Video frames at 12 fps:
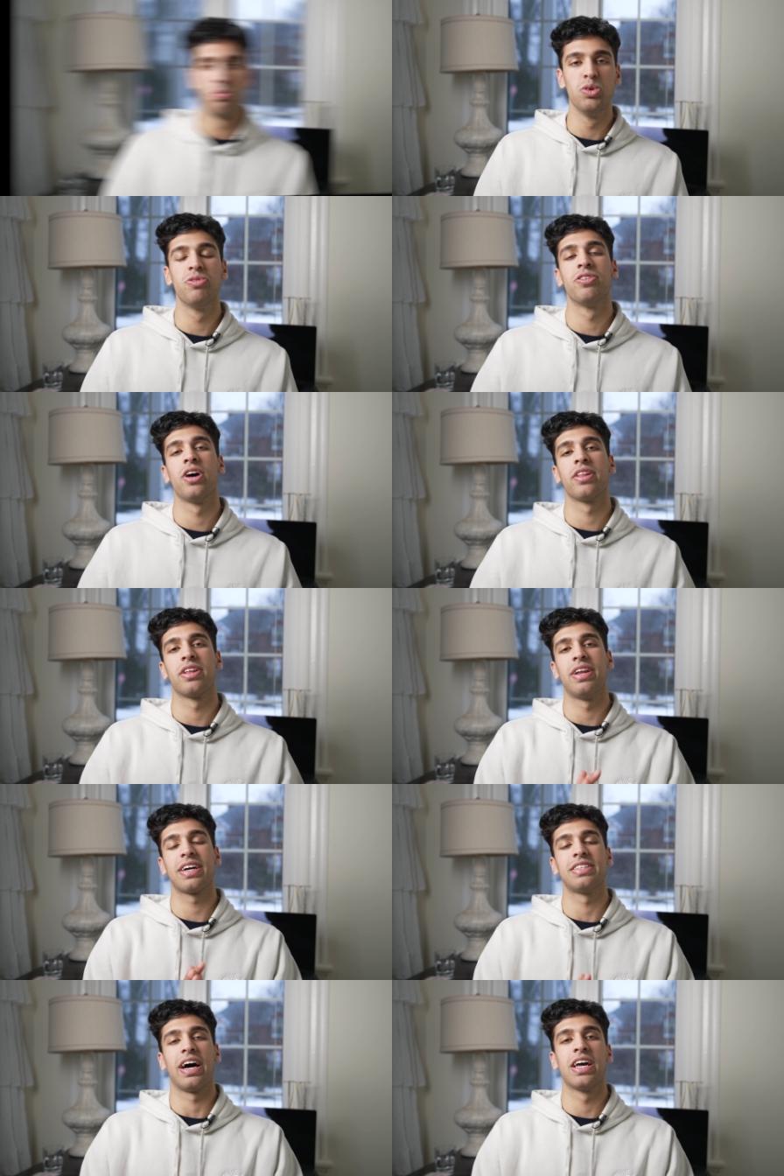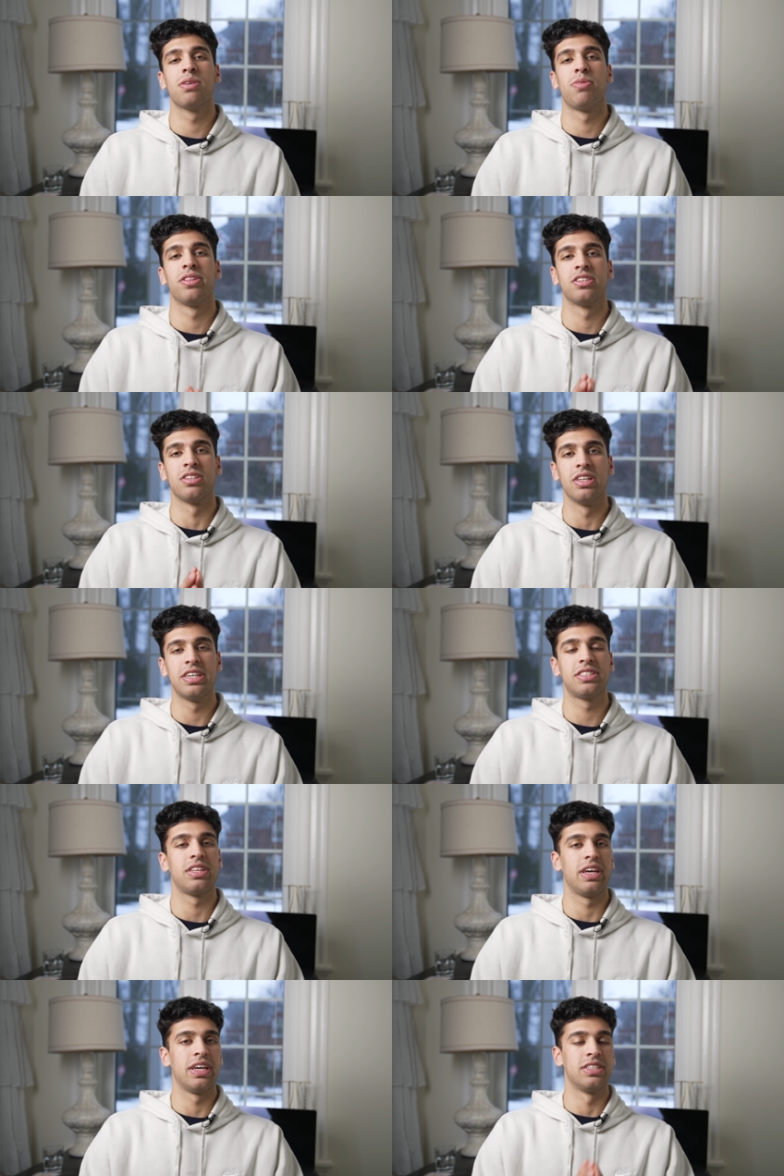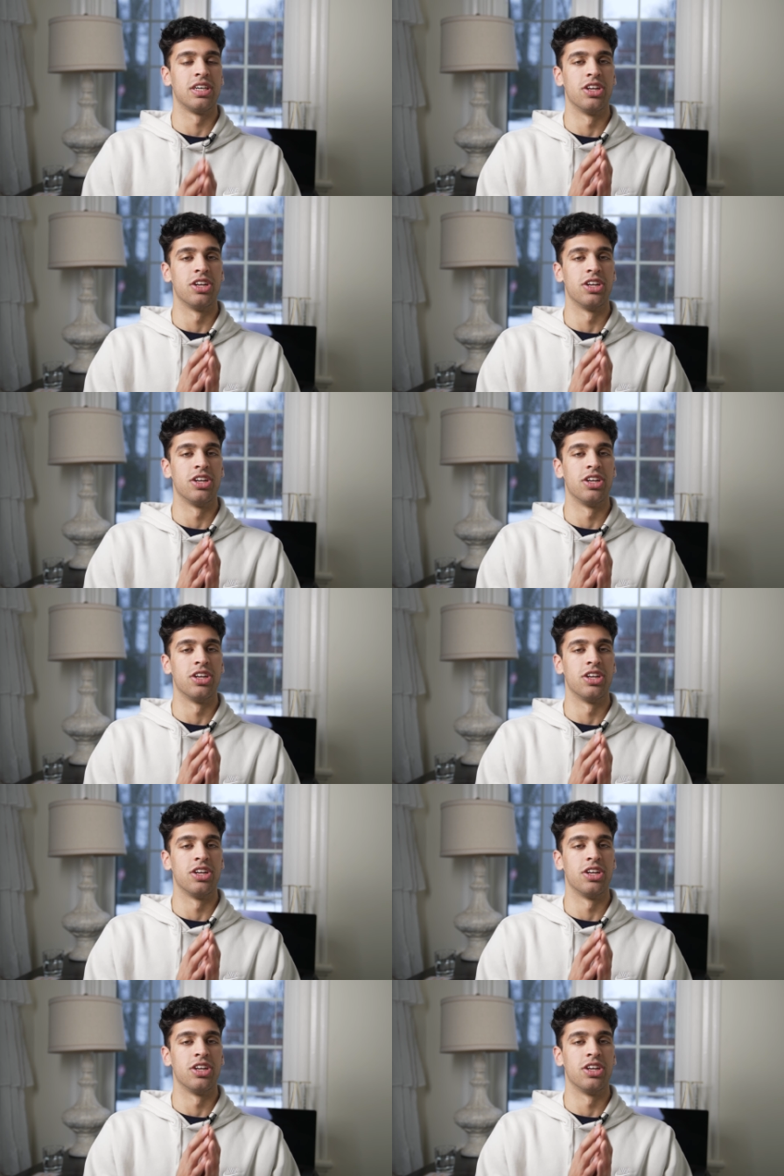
Moving on, the next item on this list is a